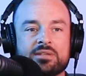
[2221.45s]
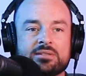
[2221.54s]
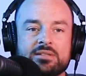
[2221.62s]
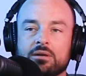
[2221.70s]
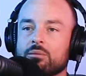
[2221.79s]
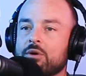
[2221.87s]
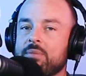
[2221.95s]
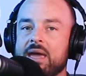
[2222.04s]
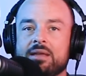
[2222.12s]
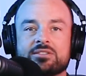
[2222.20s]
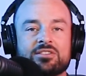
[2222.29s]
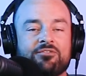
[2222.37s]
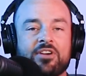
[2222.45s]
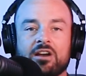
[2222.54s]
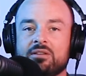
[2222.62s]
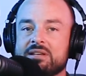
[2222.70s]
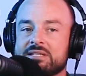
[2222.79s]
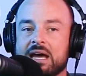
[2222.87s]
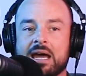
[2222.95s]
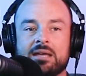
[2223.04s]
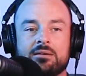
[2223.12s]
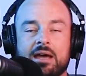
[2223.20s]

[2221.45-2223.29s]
still remains fairly tight.